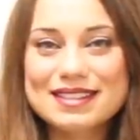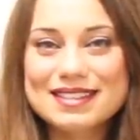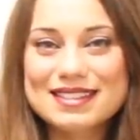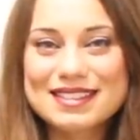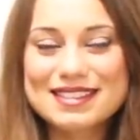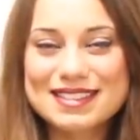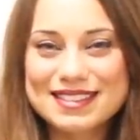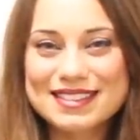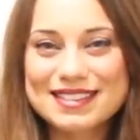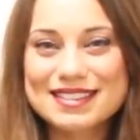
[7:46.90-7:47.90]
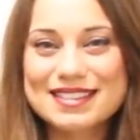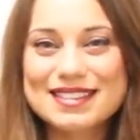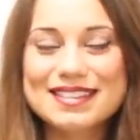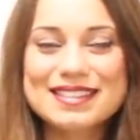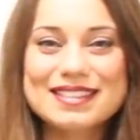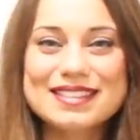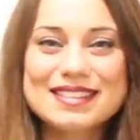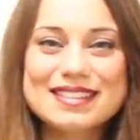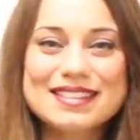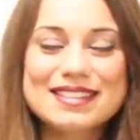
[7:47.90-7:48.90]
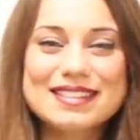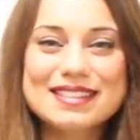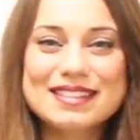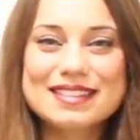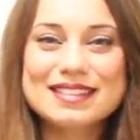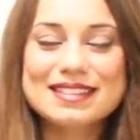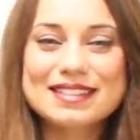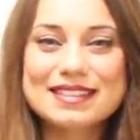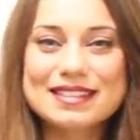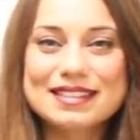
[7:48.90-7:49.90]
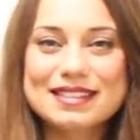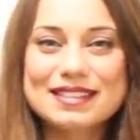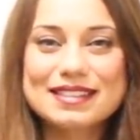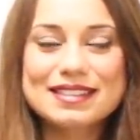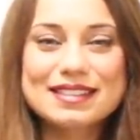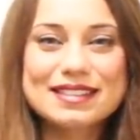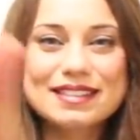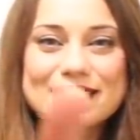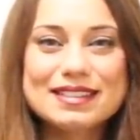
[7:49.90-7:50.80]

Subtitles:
(not speaking)